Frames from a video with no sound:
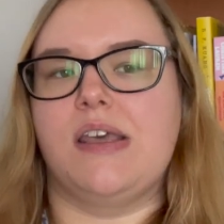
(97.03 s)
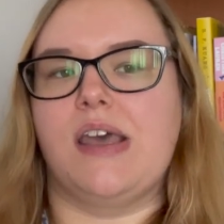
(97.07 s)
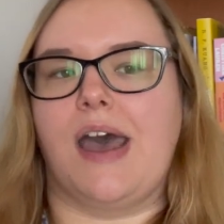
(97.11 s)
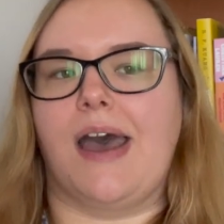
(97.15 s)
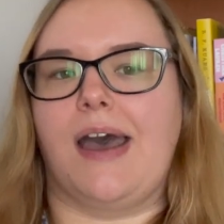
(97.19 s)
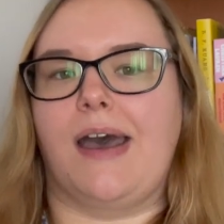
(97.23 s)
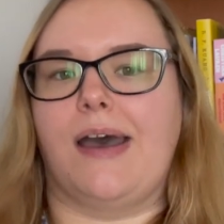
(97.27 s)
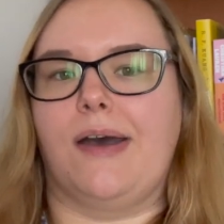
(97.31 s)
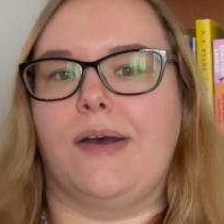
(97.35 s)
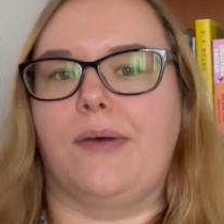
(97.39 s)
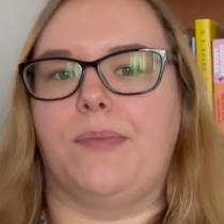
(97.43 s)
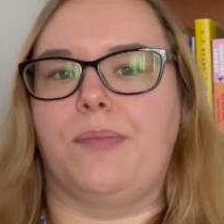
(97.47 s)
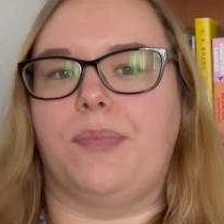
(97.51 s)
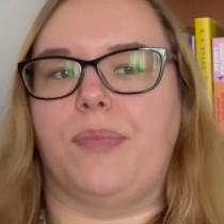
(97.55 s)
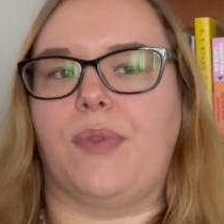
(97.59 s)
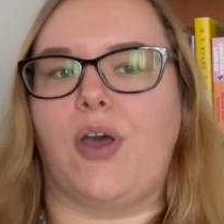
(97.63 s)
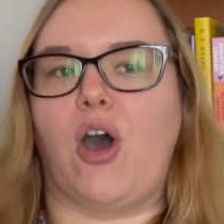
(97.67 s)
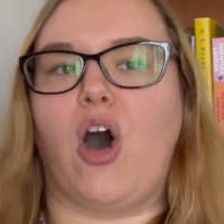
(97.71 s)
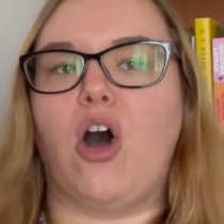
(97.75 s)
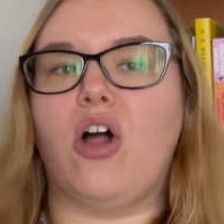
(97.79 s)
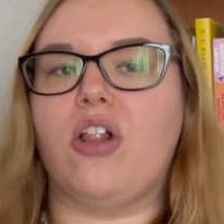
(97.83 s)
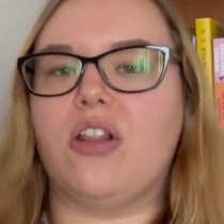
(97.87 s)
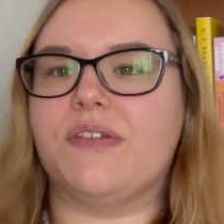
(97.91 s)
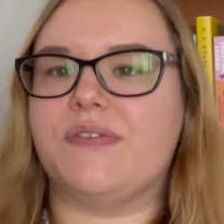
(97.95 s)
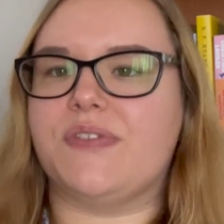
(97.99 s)
um,
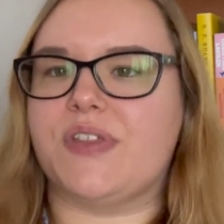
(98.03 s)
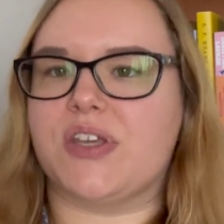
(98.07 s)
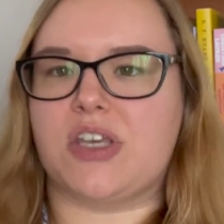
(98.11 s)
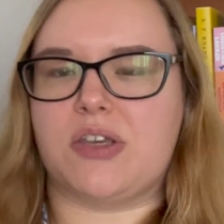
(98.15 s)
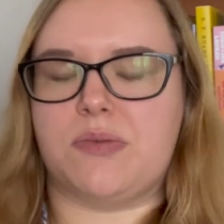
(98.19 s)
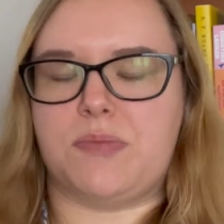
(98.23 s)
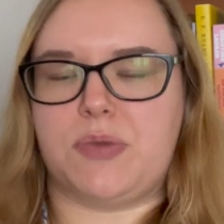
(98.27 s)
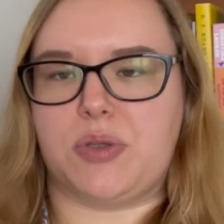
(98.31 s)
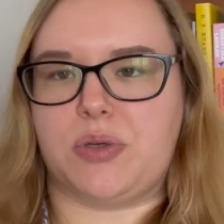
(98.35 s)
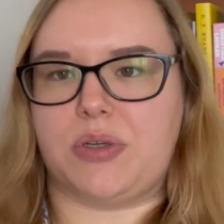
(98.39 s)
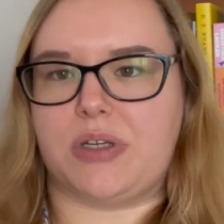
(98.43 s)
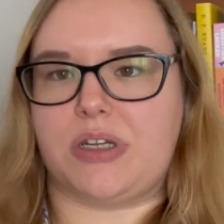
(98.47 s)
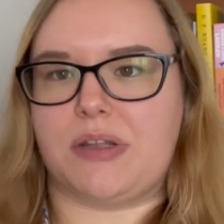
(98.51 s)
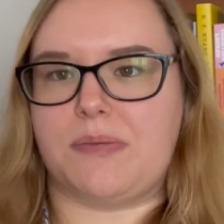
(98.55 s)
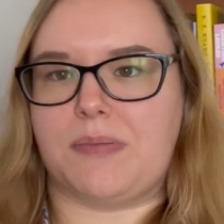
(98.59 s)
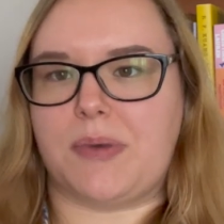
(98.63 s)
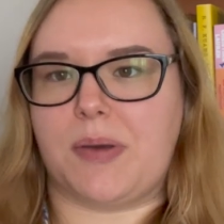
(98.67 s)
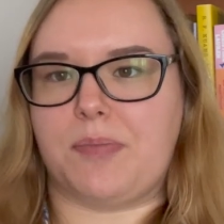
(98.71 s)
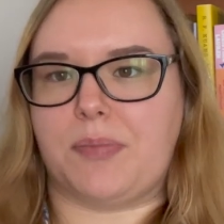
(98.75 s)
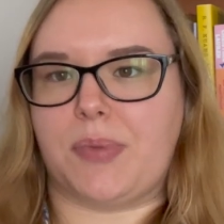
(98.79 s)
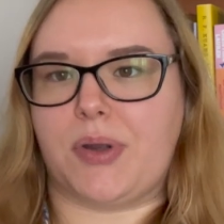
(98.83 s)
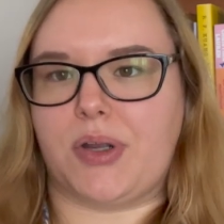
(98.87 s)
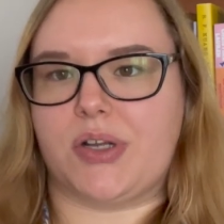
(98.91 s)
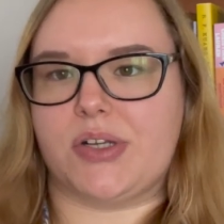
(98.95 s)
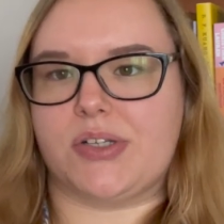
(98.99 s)
all of the community
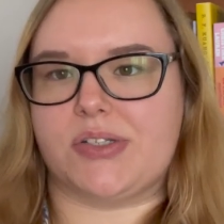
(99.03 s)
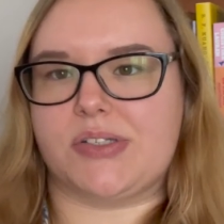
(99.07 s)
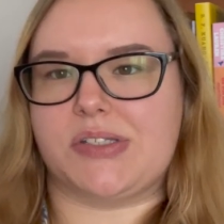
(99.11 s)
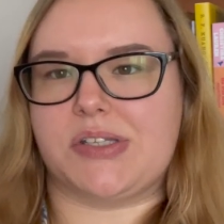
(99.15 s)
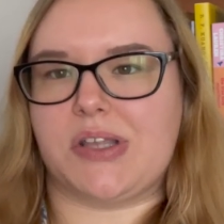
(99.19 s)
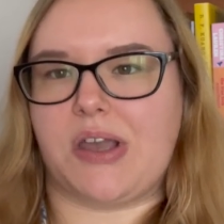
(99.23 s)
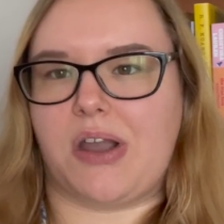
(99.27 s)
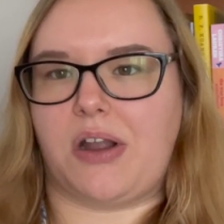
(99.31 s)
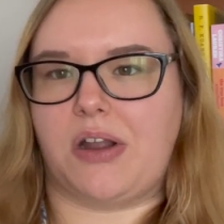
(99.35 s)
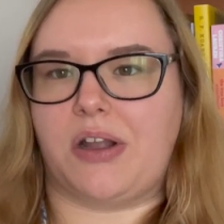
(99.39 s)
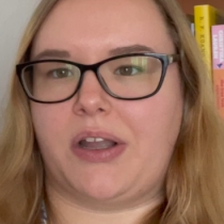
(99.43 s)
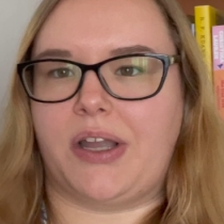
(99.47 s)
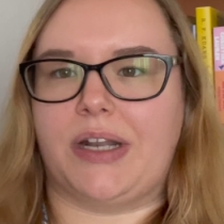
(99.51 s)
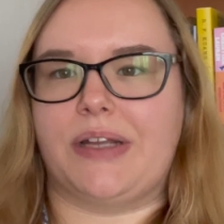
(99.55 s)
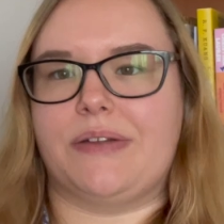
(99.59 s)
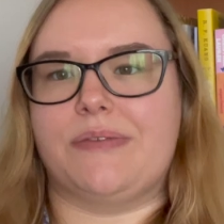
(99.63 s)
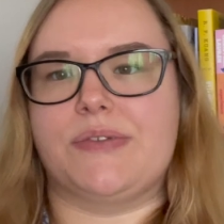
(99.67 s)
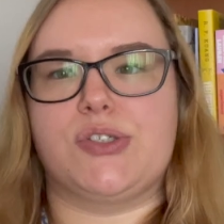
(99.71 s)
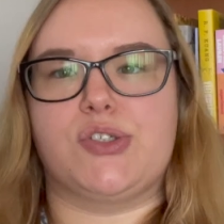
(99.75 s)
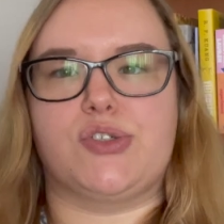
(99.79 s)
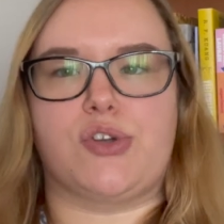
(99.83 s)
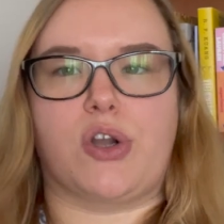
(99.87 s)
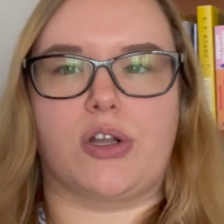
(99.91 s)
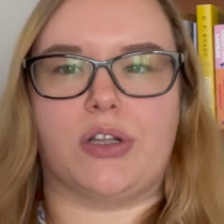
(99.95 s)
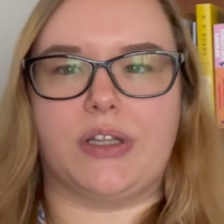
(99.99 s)
members are kind of
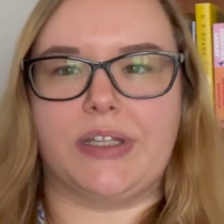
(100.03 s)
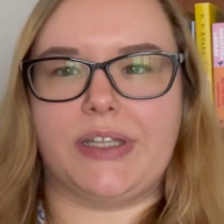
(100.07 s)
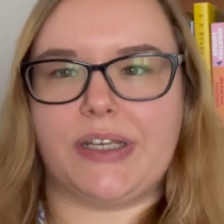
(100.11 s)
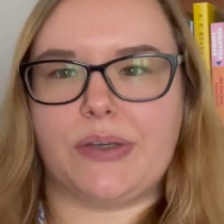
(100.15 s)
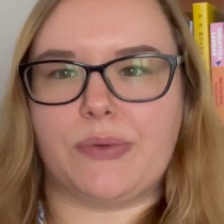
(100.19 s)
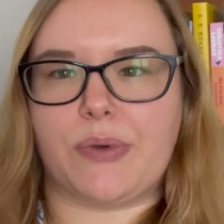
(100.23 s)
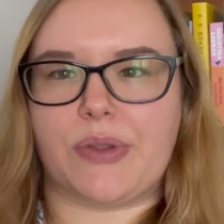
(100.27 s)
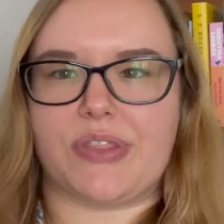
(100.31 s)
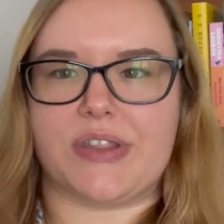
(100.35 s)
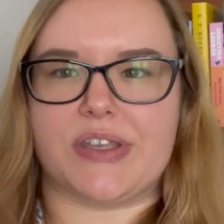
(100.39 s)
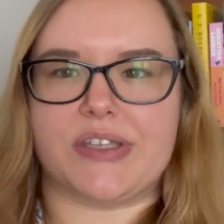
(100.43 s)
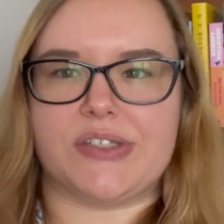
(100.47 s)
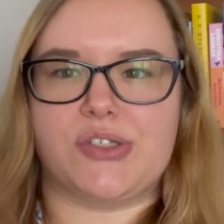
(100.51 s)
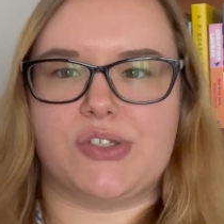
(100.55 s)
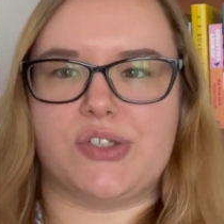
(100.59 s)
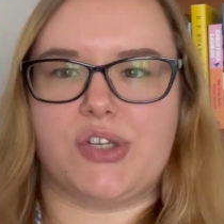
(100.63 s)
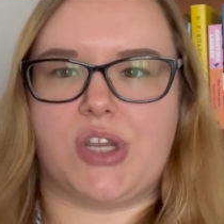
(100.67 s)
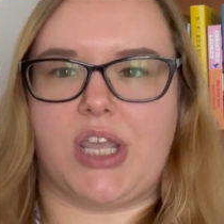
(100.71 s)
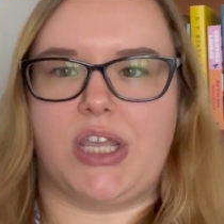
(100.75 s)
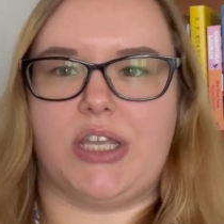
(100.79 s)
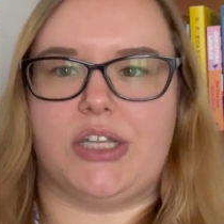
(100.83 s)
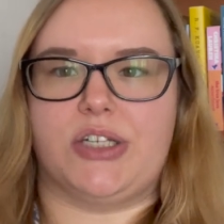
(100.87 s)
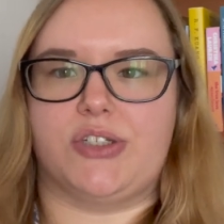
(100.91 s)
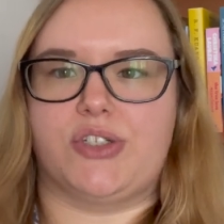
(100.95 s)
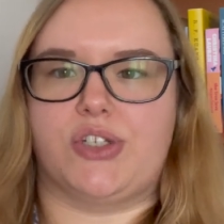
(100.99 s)
struggling with this
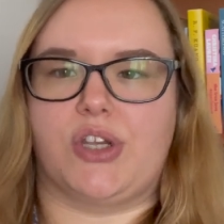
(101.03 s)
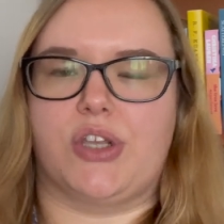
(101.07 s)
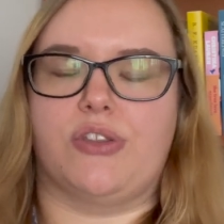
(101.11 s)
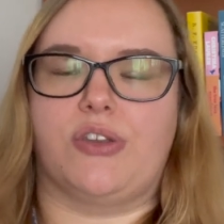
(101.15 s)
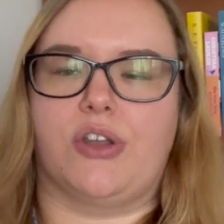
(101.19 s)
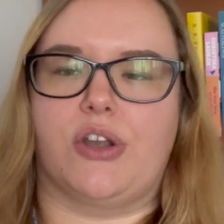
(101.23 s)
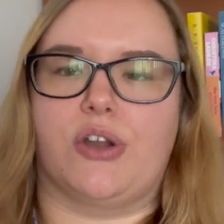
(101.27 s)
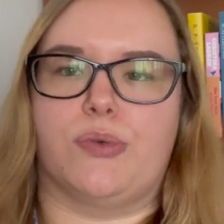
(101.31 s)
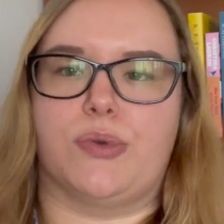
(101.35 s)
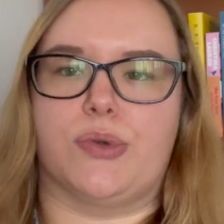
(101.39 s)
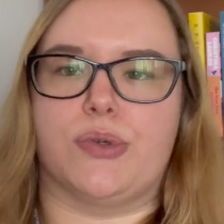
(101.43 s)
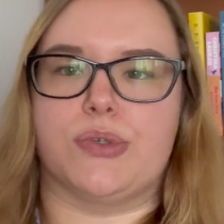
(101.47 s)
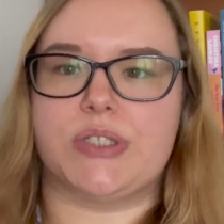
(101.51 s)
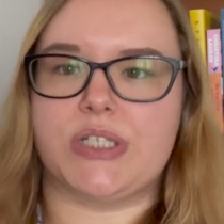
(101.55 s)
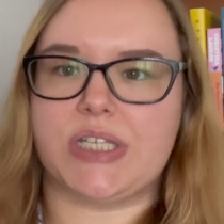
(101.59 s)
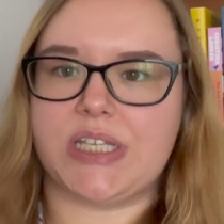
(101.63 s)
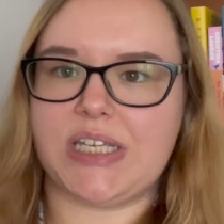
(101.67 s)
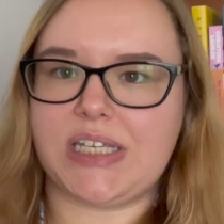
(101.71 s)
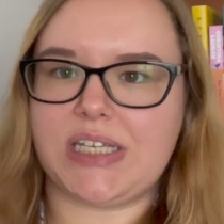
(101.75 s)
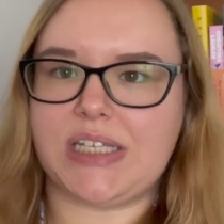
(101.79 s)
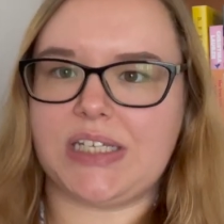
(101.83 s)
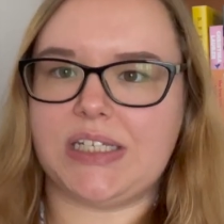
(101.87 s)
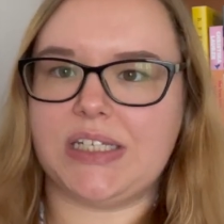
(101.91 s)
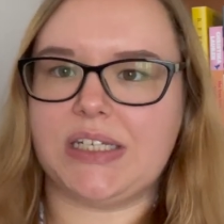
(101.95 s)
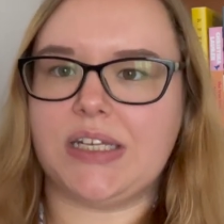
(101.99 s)
change in their
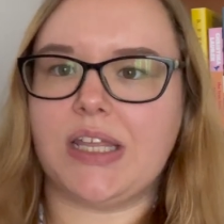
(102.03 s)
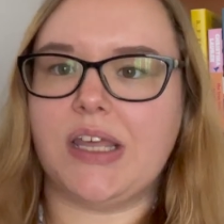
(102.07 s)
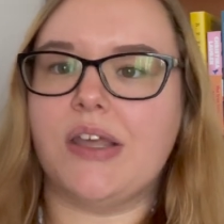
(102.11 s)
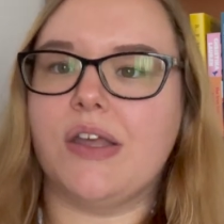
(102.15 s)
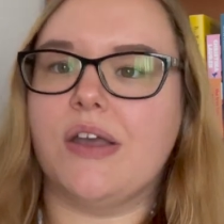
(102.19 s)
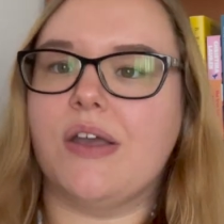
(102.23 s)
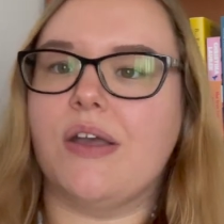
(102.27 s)
routine.